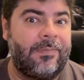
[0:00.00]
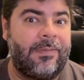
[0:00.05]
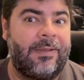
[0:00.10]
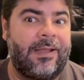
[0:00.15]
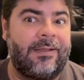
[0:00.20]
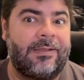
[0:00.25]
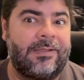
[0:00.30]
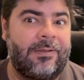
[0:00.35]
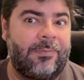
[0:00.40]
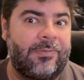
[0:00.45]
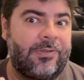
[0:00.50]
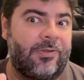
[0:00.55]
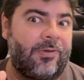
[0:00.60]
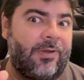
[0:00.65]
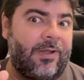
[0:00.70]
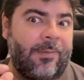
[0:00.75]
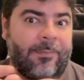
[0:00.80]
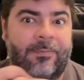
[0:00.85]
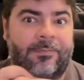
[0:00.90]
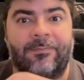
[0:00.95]
And
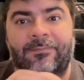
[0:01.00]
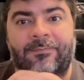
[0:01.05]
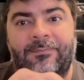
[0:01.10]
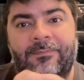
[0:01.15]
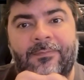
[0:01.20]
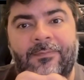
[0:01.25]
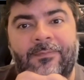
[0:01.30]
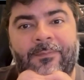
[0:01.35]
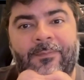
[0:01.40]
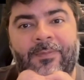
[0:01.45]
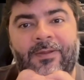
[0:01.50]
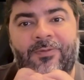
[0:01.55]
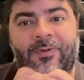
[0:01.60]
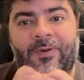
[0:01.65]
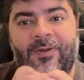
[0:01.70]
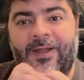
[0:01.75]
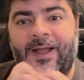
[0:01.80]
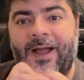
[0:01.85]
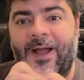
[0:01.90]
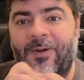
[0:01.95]
subscribe
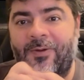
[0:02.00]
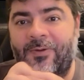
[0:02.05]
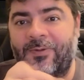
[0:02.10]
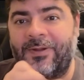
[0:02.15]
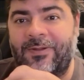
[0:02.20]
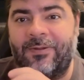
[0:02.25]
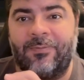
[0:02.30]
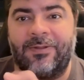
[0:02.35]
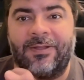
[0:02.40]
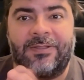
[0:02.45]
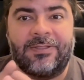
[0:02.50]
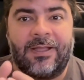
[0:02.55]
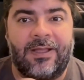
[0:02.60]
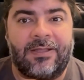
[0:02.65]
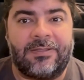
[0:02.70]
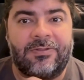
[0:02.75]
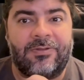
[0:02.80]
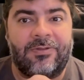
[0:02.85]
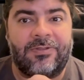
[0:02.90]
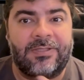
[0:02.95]
before the algorithm
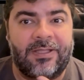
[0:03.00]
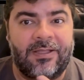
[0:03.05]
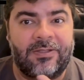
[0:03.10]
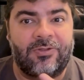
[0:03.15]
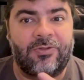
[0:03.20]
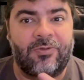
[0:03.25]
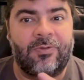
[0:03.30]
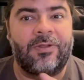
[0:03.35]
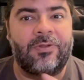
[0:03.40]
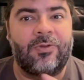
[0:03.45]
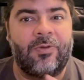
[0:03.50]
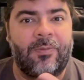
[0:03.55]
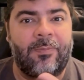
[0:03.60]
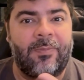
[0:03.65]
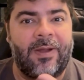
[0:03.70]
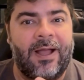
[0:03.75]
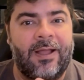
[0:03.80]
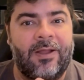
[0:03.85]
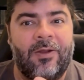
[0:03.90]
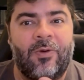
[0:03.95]
decides to send you into a
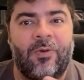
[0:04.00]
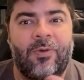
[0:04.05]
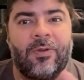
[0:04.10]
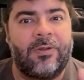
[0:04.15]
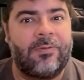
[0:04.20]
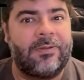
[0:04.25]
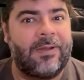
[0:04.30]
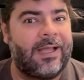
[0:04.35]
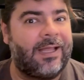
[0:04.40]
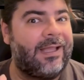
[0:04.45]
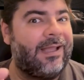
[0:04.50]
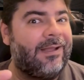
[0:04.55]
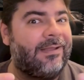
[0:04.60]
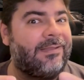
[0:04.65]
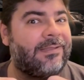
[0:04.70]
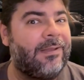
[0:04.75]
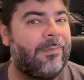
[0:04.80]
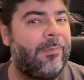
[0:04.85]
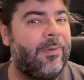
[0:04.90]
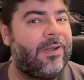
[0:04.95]
black hole of
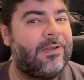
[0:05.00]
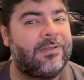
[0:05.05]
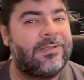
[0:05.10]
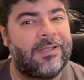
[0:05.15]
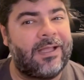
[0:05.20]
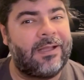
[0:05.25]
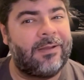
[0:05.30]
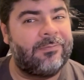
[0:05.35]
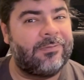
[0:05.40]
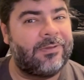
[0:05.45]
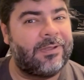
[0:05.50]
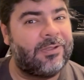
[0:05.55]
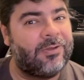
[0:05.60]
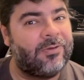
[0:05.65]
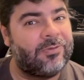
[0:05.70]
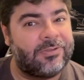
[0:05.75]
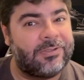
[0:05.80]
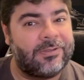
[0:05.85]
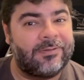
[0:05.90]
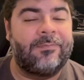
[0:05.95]
ASMR slime
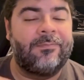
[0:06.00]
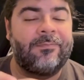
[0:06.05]
videos.